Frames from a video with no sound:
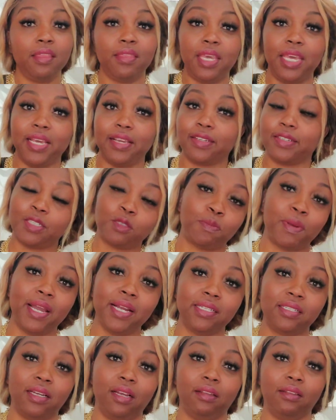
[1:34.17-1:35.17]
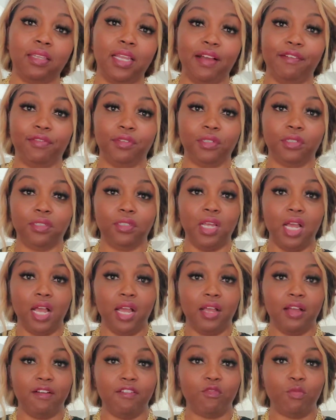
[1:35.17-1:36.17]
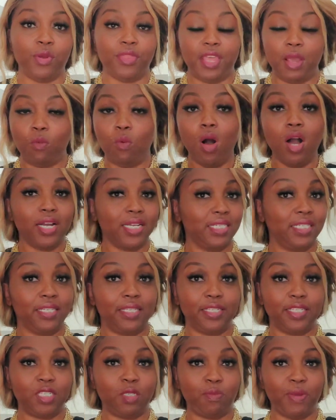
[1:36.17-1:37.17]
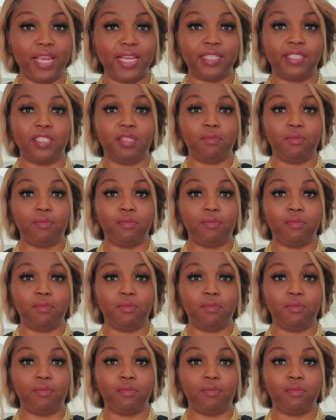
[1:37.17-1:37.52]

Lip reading: They expect a level of, when they walk into the space,